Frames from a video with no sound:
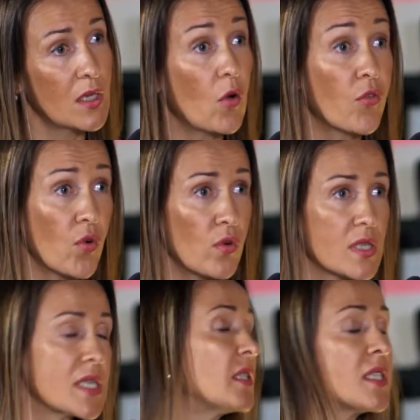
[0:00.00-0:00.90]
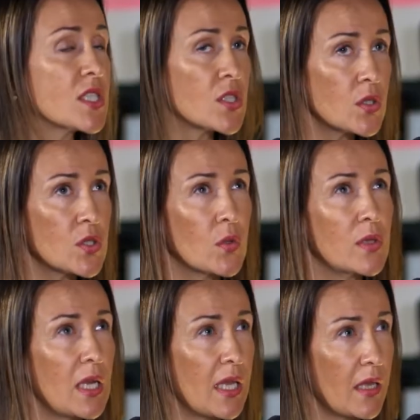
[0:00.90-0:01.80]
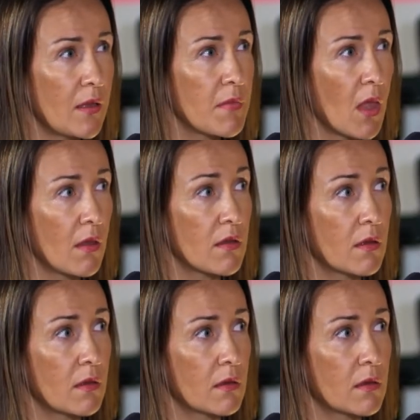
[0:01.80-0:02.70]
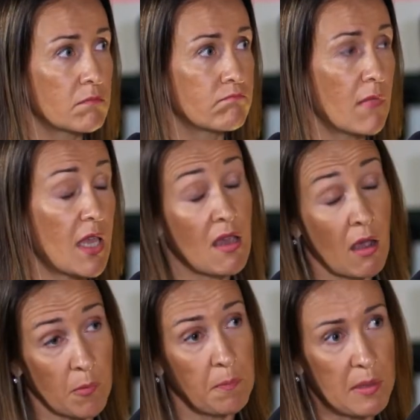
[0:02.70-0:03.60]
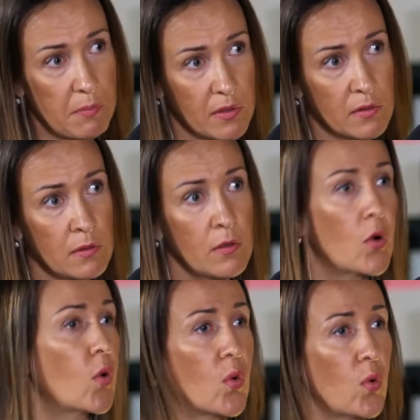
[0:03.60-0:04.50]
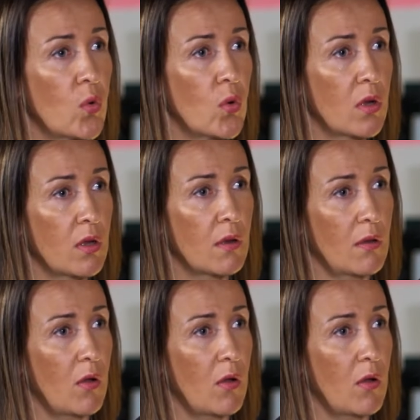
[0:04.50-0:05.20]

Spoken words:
Of course. And it's not only young people who